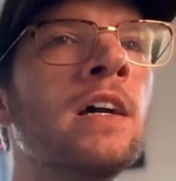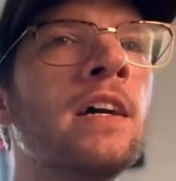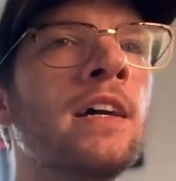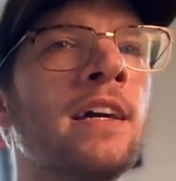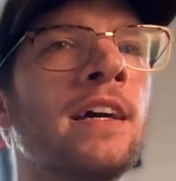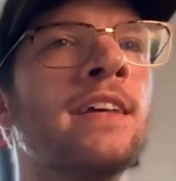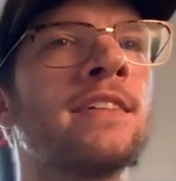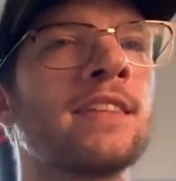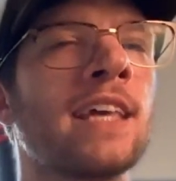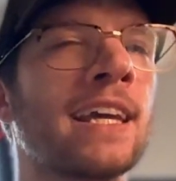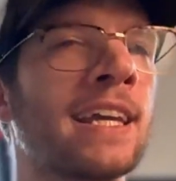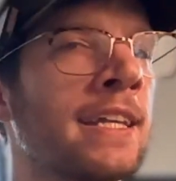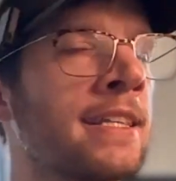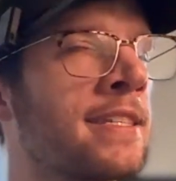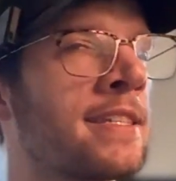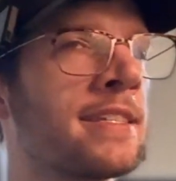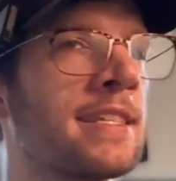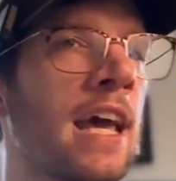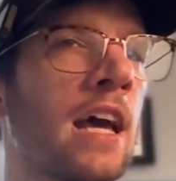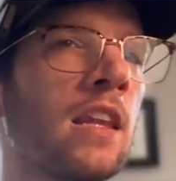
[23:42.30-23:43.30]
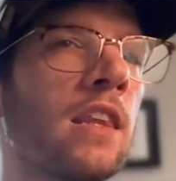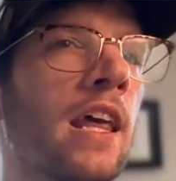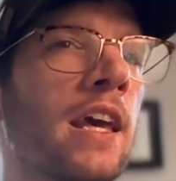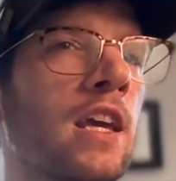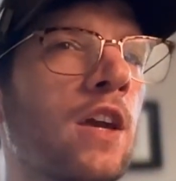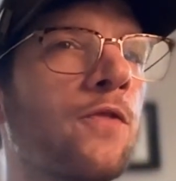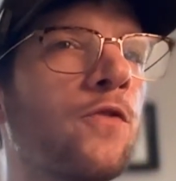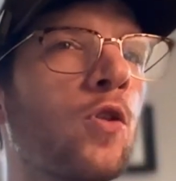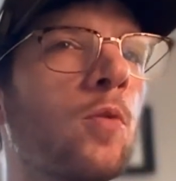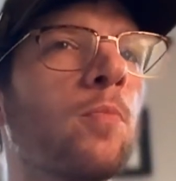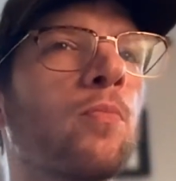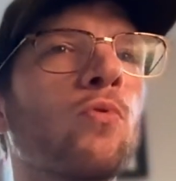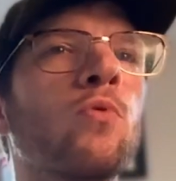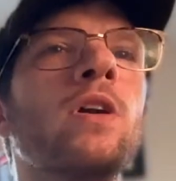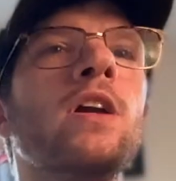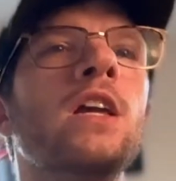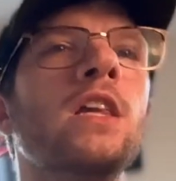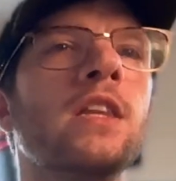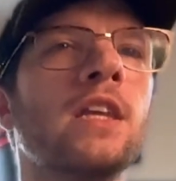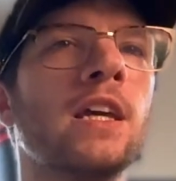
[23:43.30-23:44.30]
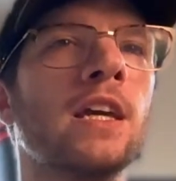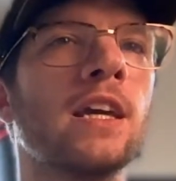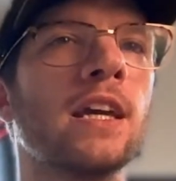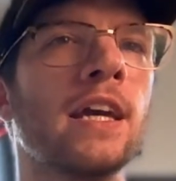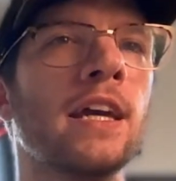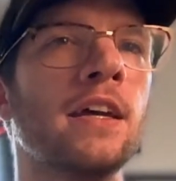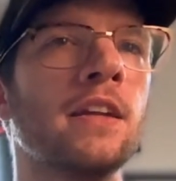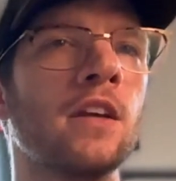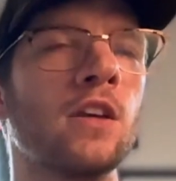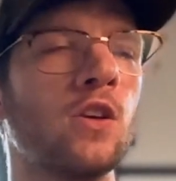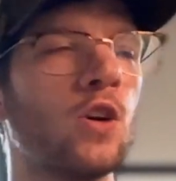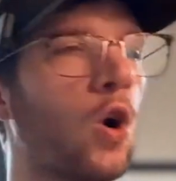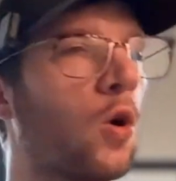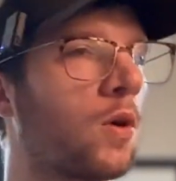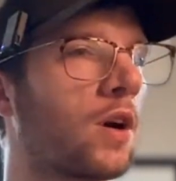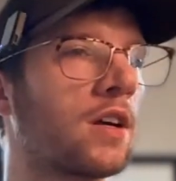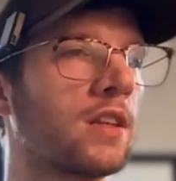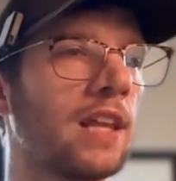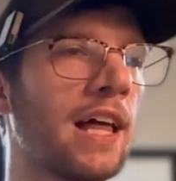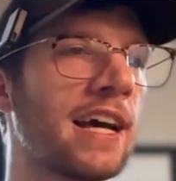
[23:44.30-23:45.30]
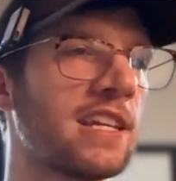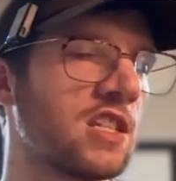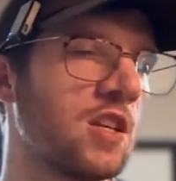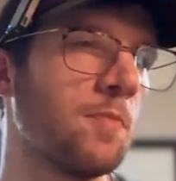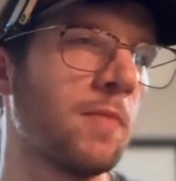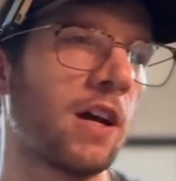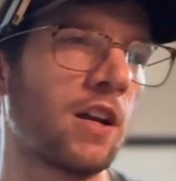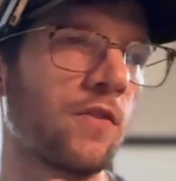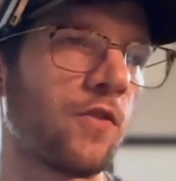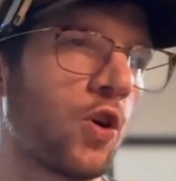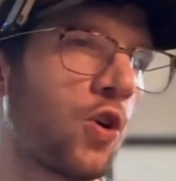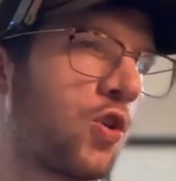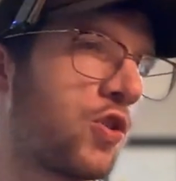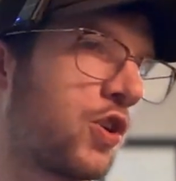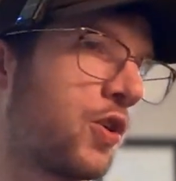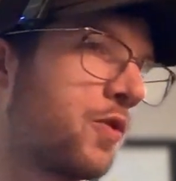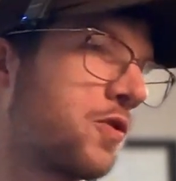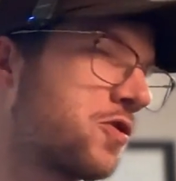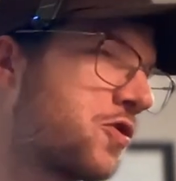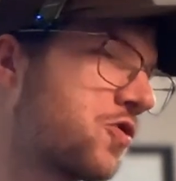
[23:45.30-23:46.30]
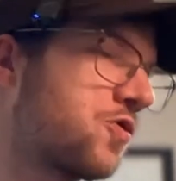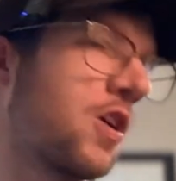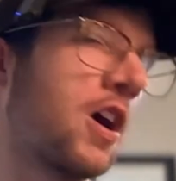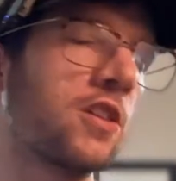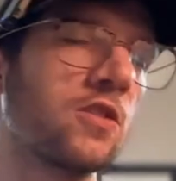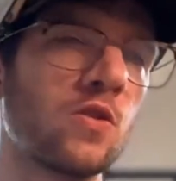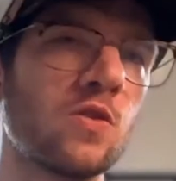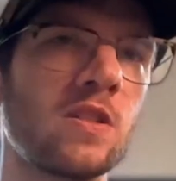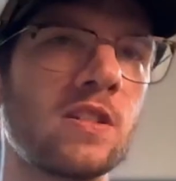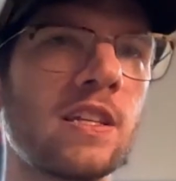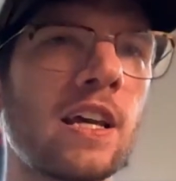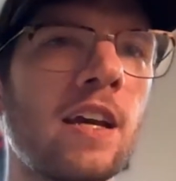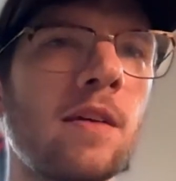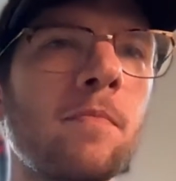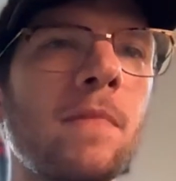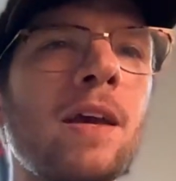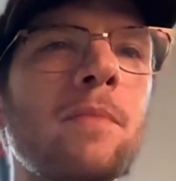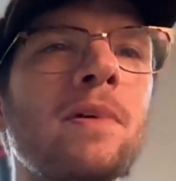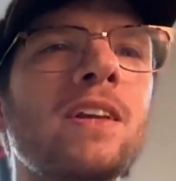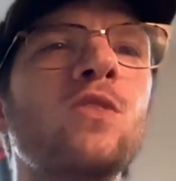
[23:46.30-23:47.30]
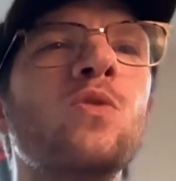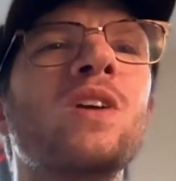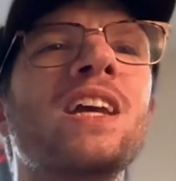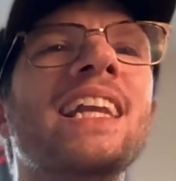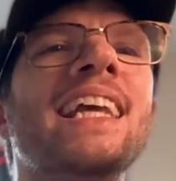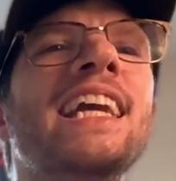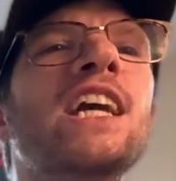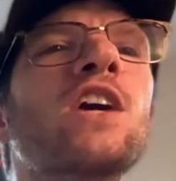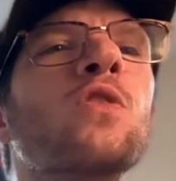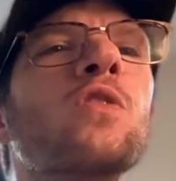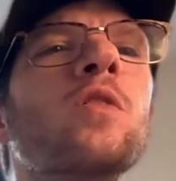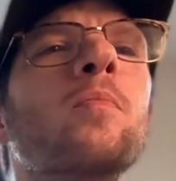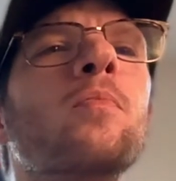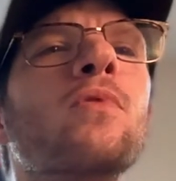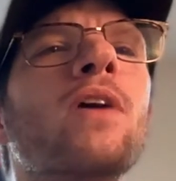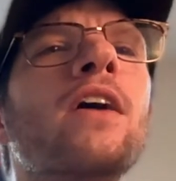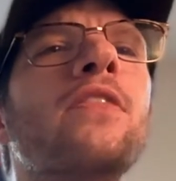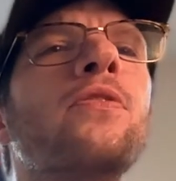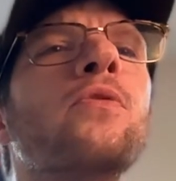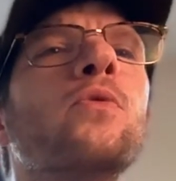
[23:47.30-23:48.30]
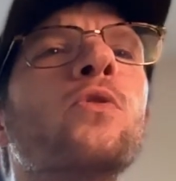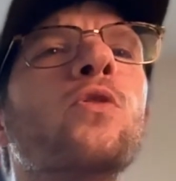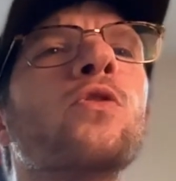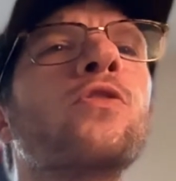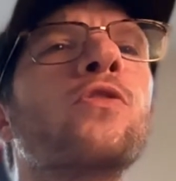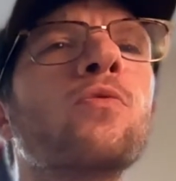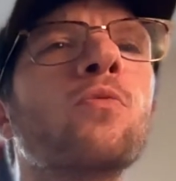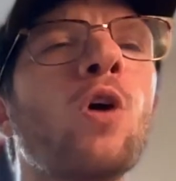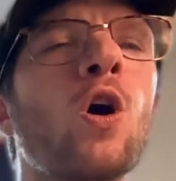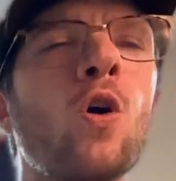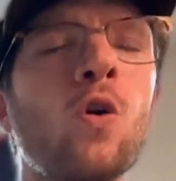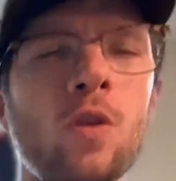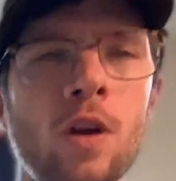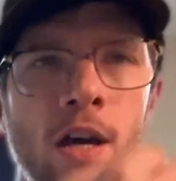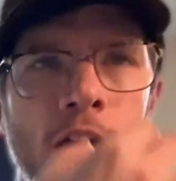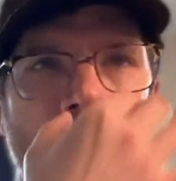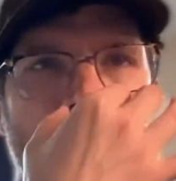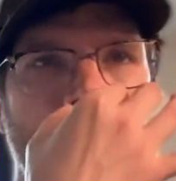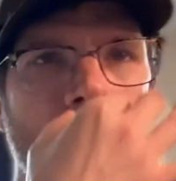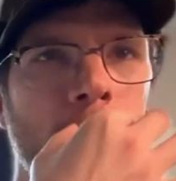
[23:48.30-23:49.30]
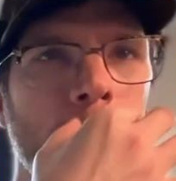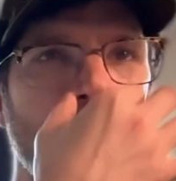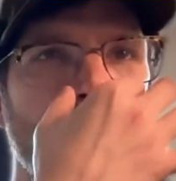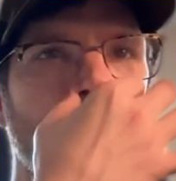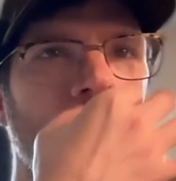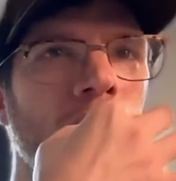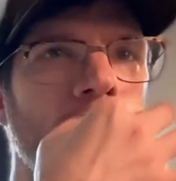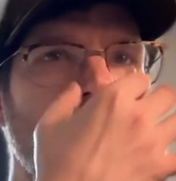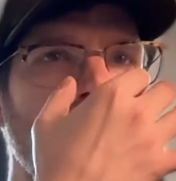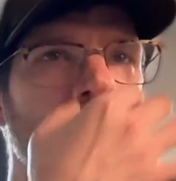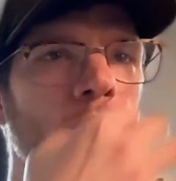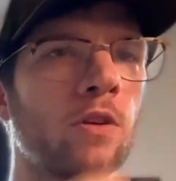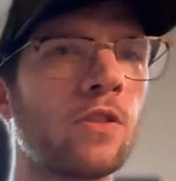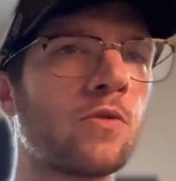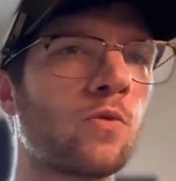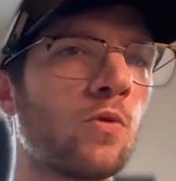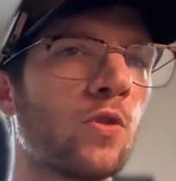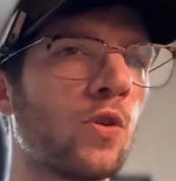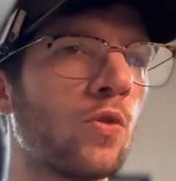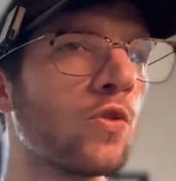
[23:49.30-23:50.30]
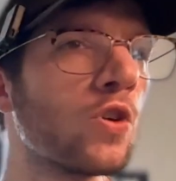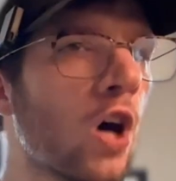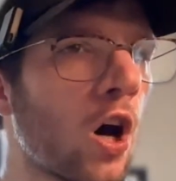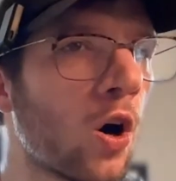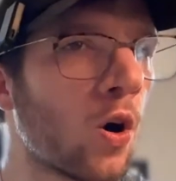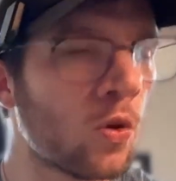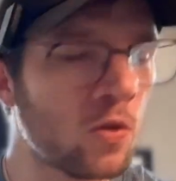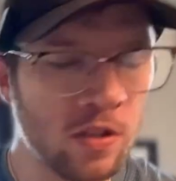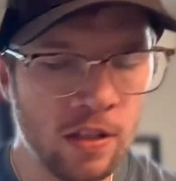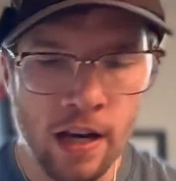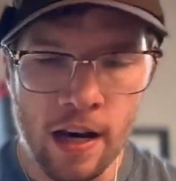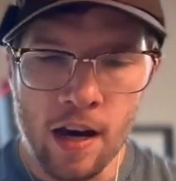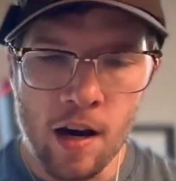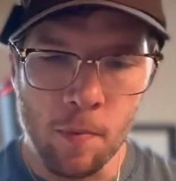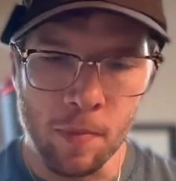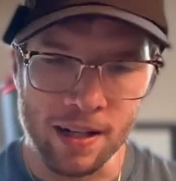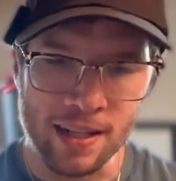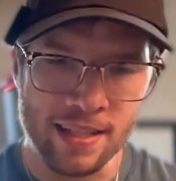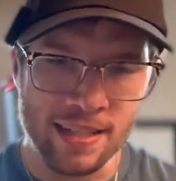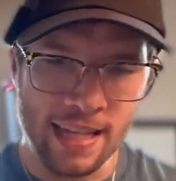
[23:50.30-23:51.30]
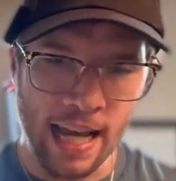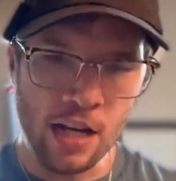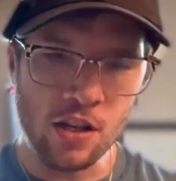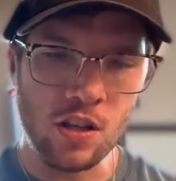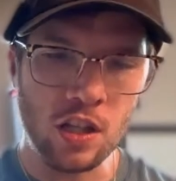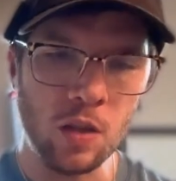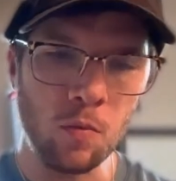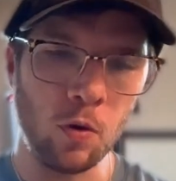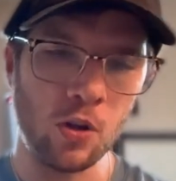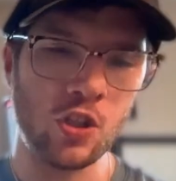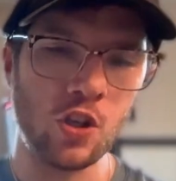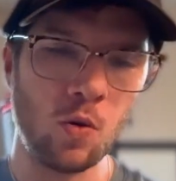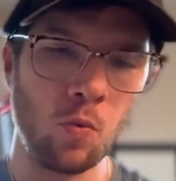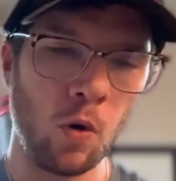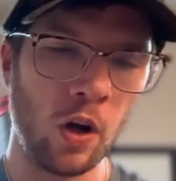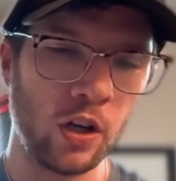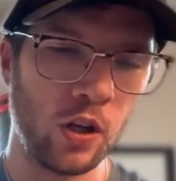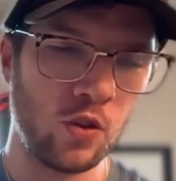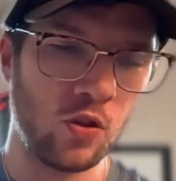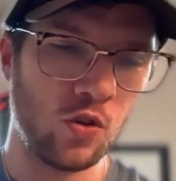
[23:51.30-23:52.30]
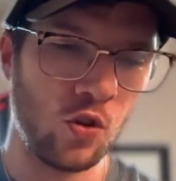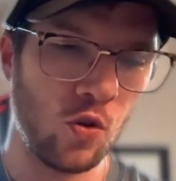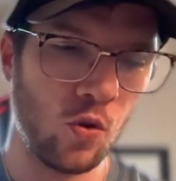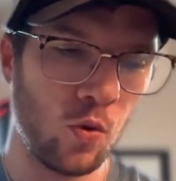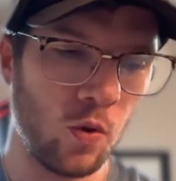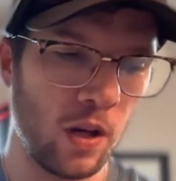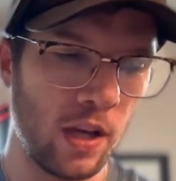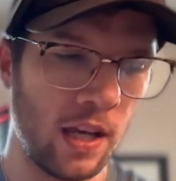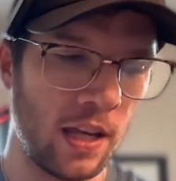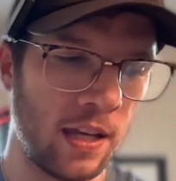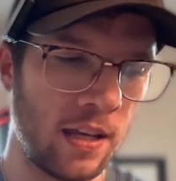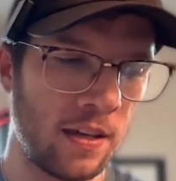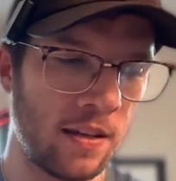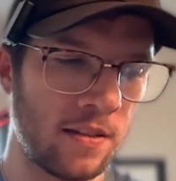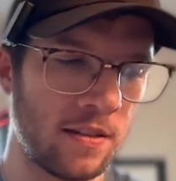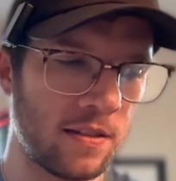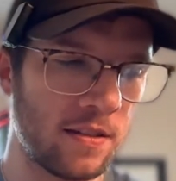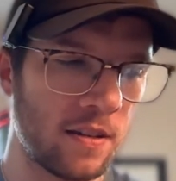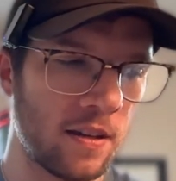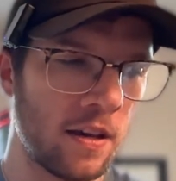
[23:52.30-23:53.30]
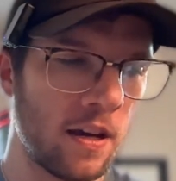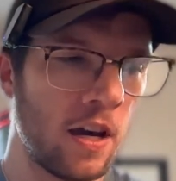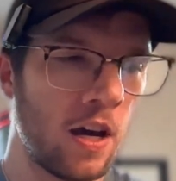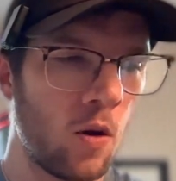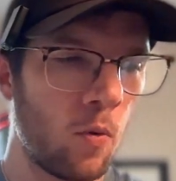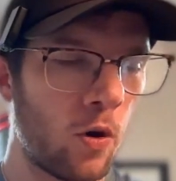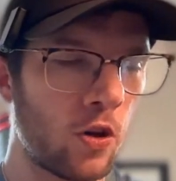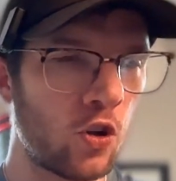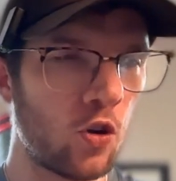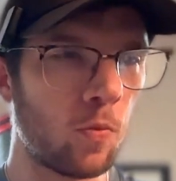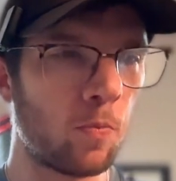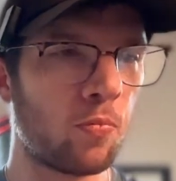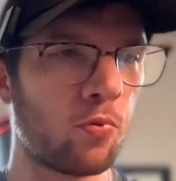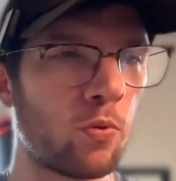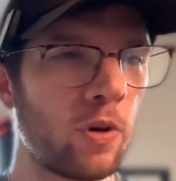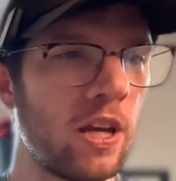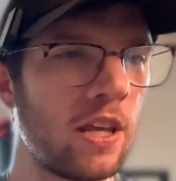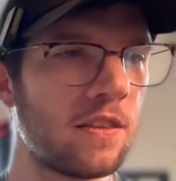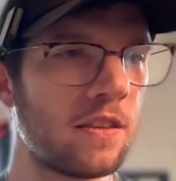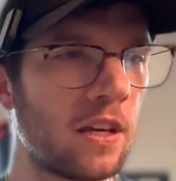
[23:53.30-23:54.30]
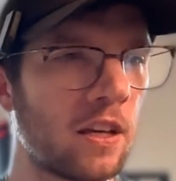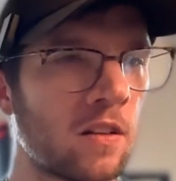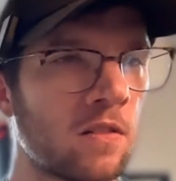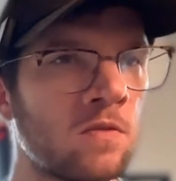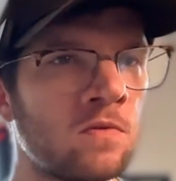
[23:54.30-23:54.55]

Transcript: is like, instead, like if you're breathing in a yoga class, you might have heard your instructor say, maybe you can hear the breath through your throat, maybe you can hear it through your nose. But essentially what you want to do is when you're breathing,